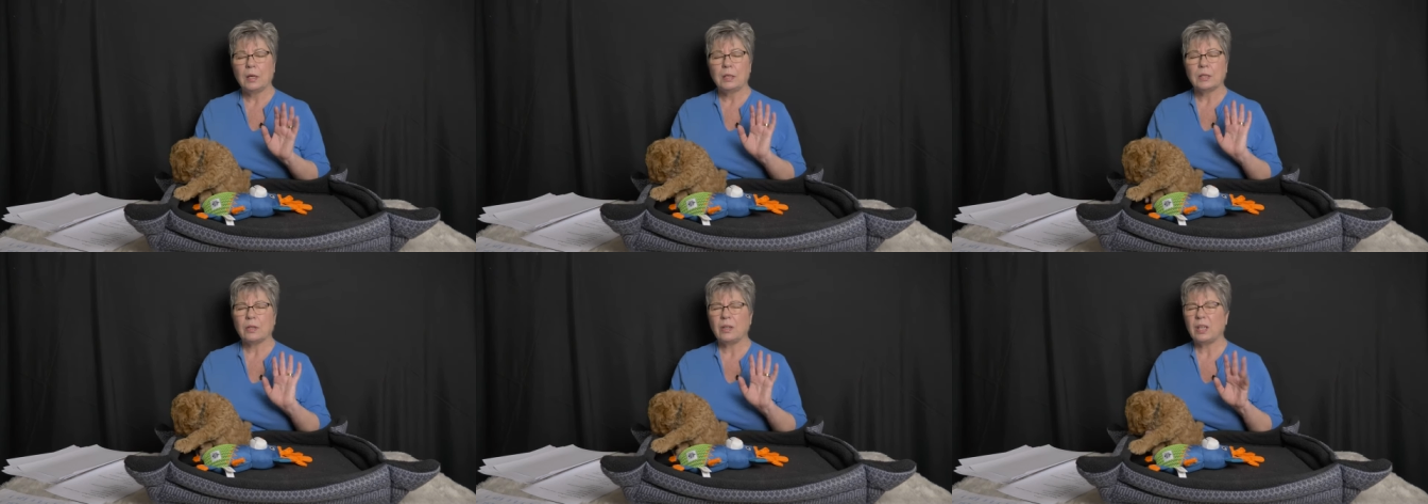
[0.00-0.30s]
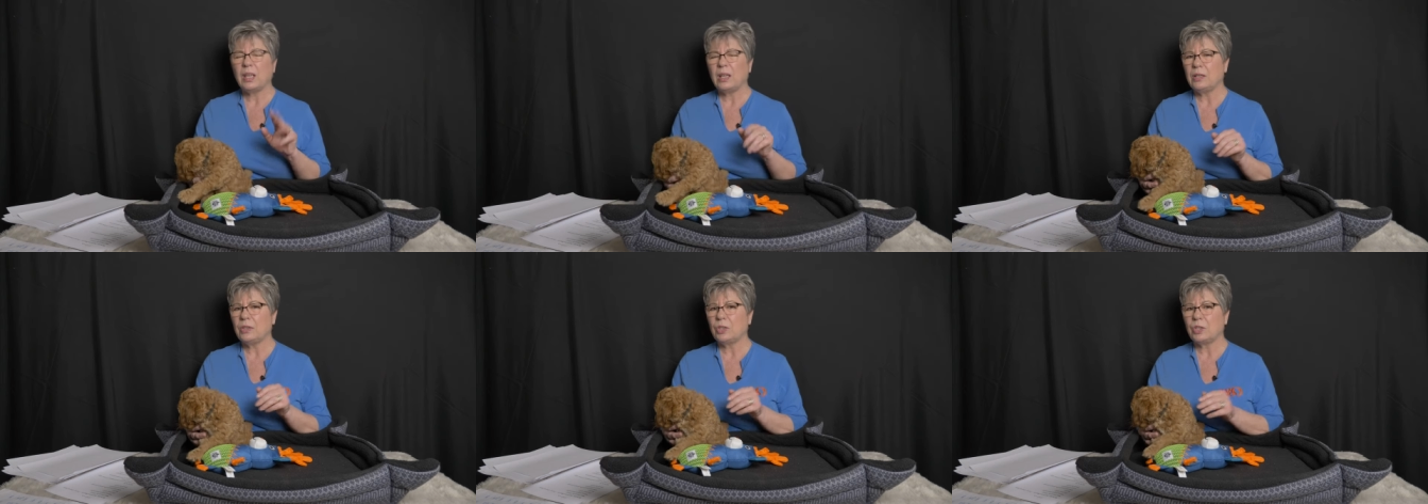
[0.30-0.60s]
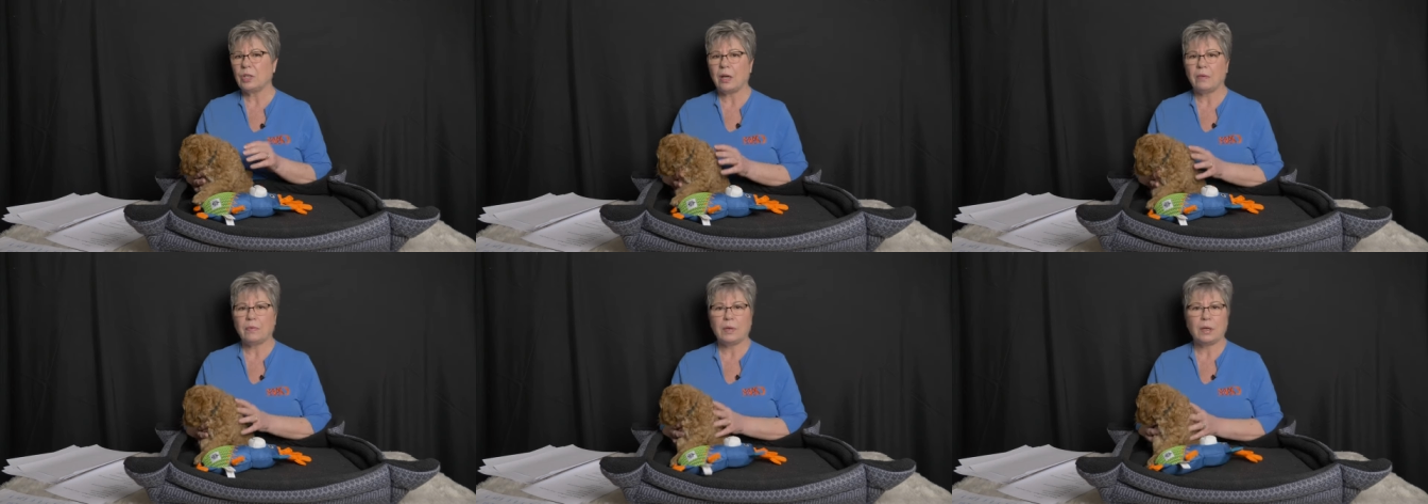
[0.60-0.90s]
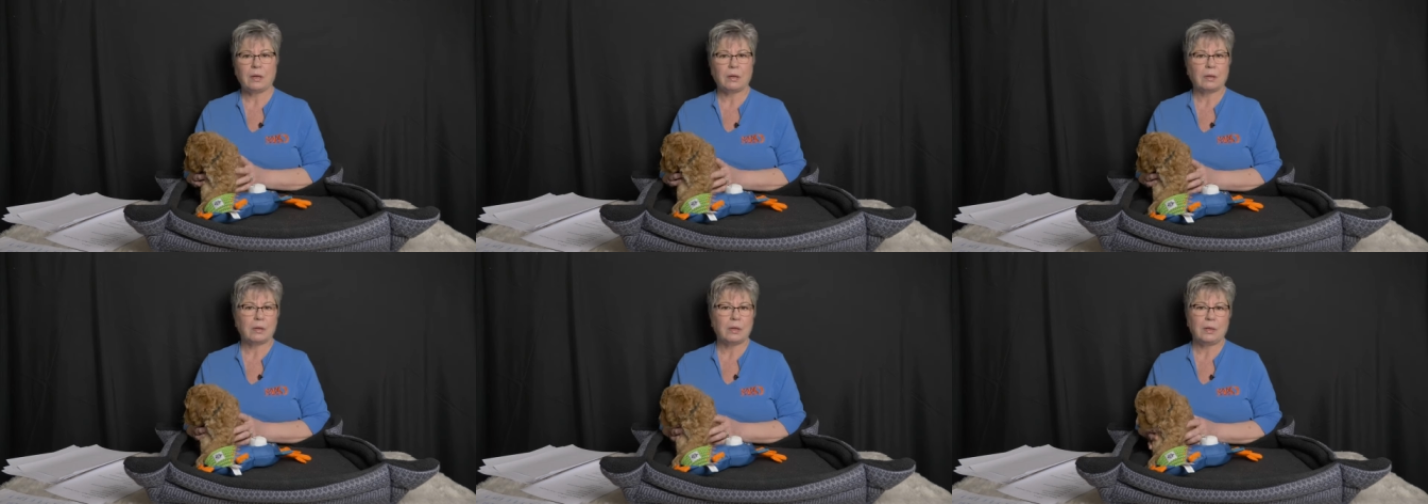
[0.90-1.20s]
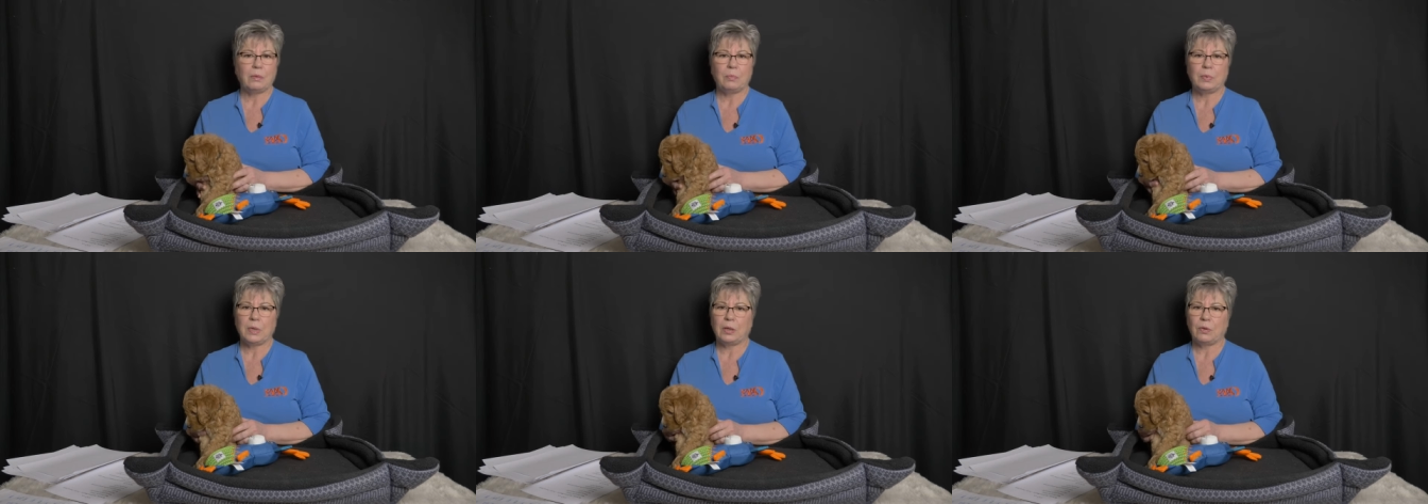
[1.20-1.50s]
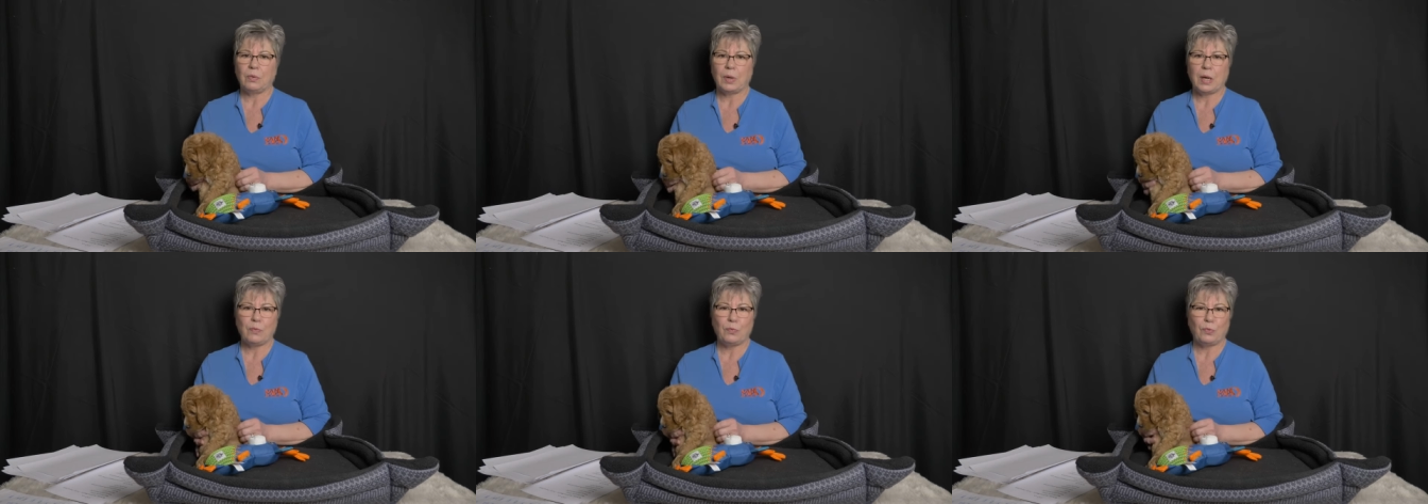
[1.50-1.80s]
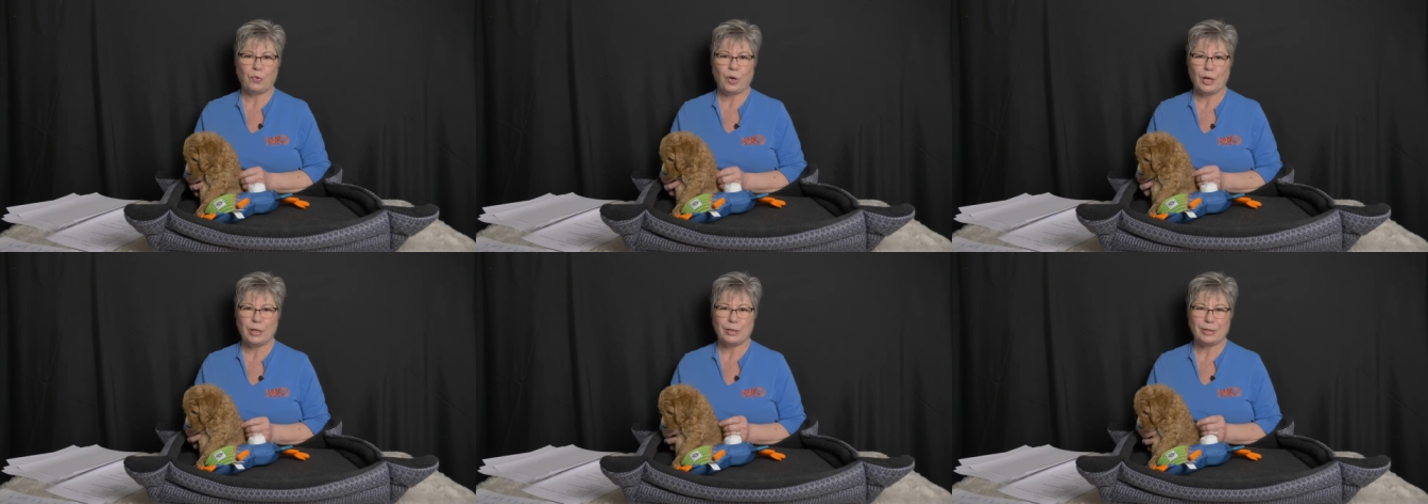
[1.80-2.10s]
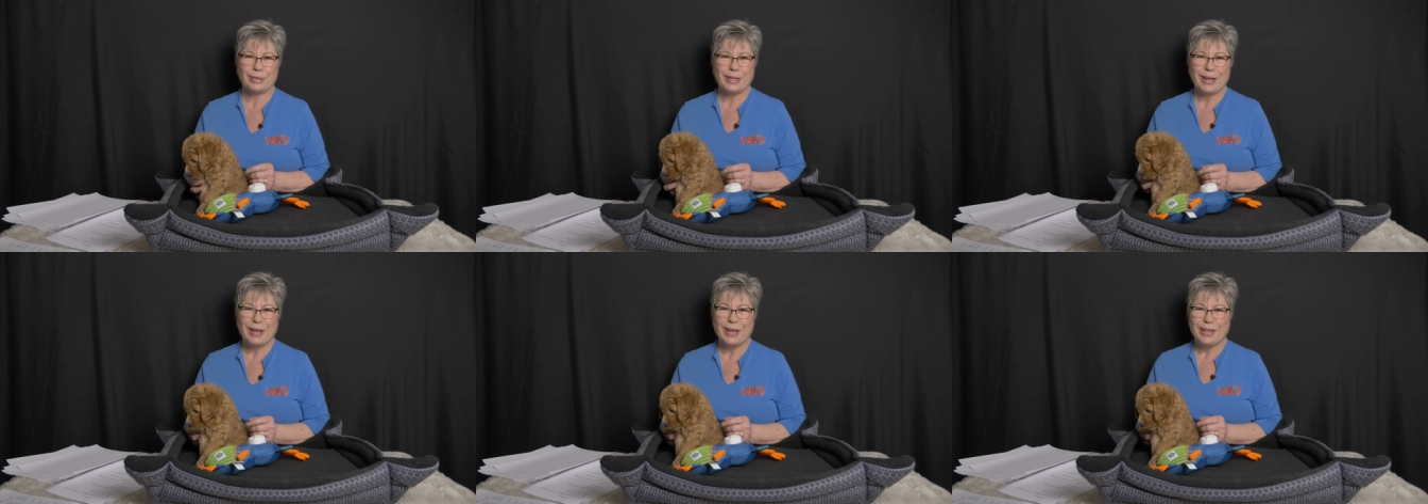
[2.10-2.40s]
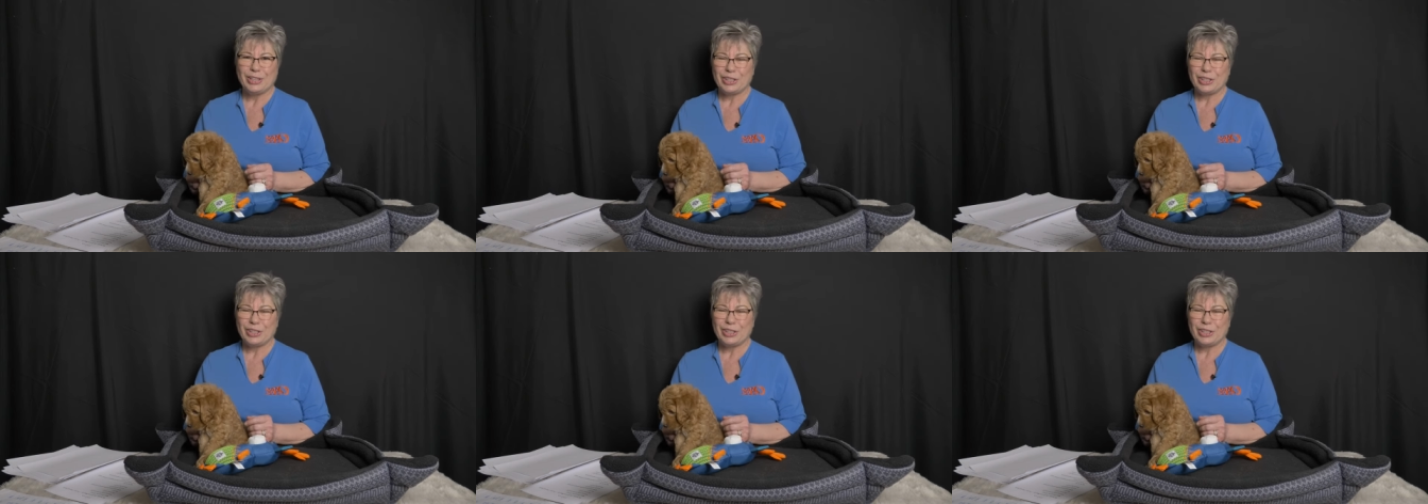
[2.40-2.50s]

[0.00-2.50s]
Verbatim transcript: So he and Chevy are going to be great friends.